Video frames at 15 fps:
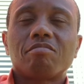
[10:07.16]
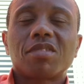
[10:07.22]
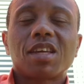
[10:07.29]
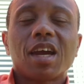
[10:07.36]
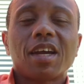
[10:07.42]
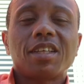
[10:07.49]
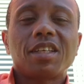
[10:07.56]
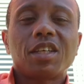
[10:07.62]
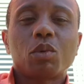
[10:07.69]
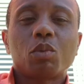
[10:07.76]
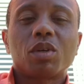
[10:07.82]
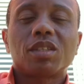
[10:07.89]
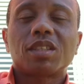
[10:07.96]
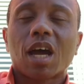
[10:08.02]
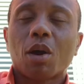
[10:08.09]
the idea
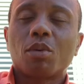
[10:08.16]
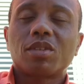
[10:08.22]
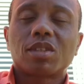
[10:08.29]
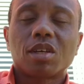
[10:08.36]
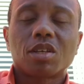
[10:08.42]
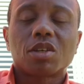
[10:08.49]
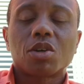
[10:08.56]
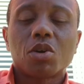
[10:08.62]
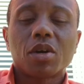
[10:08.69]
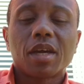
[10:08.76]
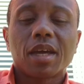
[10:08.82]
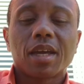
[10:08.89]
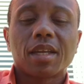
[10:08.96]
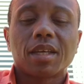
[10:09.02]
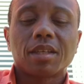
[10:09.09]
was I was gonna go
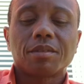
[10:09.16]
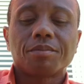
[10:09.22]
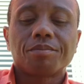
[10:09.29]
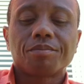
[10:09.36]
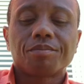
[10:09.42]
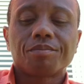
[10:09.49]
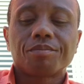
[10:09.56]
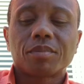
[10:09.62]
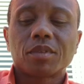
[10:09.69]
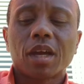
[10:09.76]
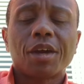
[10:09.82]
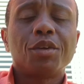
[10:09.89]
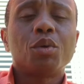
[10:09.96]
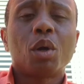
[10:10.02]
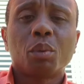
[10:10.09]
ahead and
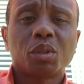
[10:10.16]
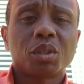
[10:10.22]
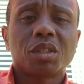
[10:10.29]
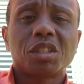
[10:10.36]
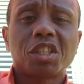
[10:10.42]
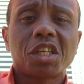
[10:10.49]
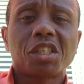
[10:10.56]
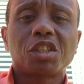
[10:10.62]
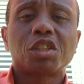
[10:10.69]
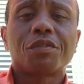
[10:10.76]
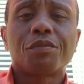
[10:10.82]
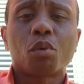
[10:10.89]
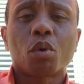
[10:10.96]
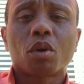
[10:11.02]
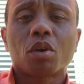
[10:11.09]
I knew I was gonna change
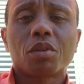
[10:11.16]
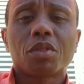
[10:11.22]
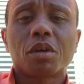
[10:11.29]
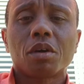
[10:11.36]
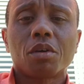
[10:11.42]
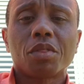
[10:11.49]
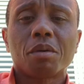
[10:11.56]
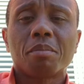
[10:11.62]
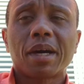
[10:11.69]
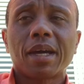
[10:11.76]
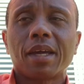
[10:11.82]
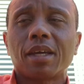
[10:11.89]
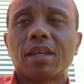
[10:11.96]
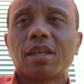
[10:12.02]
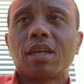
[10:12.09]
the fork on the
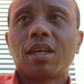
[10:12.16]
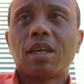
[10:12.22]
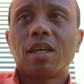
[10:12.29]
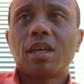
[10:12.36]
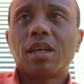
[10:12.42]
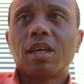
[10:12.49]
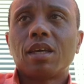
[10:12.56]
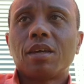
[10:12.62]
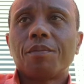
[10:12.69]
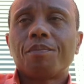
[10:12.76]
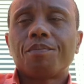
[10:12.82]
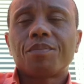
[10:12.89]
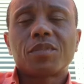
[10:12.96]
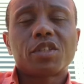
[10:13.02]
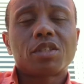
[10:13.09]
bike
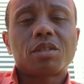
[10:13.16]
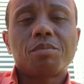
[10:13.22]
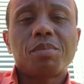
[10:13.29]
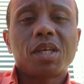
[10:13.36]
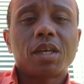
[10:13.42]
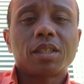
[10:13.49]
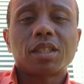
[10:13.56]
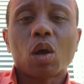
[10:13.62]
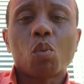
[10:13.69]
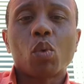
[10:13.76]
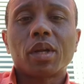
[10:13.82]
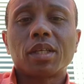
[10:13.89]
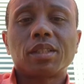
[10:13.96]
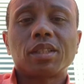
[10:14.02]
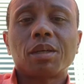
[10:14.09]
because I
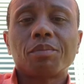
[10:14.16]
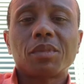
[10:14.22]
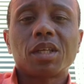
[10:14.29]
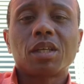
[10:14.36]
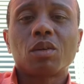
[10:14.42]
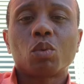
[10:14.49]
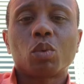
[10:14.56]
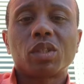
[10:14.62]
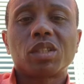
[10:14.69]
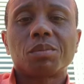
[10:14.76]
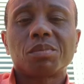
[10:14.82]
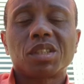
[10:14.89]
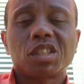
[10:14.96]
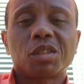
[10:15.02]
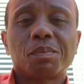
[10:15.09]
wanted something with
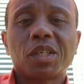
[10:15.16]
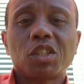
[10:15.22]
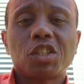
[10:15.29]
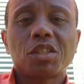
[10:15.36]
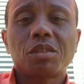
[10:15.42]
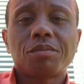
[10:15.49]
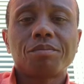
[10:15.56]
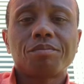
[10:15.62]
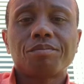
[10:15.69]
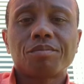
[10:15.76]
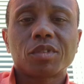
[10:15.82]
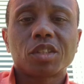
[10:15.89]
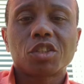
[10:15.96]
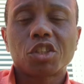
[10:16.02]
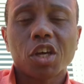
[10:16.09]
some suspension,
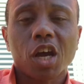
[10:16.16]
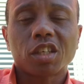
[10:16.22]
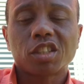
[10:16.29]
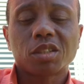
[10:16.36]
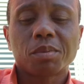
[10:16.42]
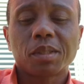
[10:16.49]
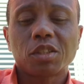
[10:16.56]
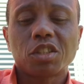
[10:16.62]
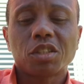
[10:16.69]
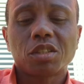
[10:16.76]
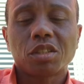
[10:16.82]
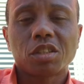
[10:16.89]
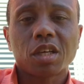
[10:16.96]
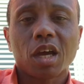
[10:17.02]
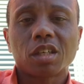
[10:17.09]
a
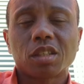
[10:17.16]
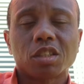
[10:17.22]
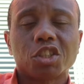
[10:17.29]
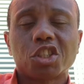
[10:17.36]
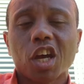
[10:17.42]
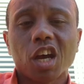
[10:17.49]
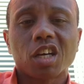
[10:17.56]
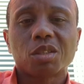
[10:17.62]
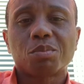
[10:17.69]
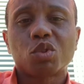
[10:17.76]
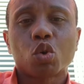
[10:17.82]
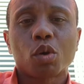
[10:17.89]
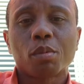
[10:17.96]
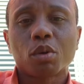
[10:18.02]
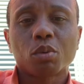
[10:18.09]
shock
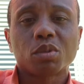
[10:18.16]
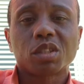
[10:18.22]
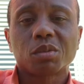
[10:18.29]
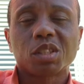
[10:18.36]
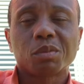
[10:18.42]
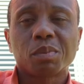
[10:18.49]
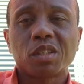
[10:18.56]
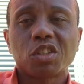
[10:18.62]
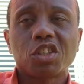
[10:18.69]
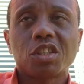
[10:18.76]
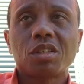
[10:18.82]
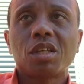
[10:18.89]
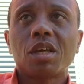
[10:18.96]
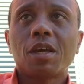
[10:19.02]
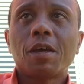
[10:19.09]
absorber with
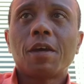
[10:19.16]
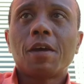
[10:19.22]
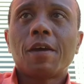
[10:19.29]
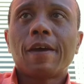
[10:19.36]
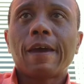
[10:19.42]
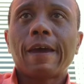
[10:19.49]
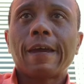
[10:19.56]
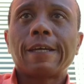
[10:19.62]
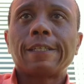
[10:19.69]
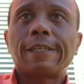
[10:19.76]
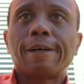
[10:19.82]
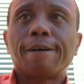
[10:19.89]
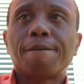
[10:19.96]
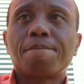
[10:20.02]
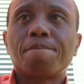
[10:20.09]
suspension. And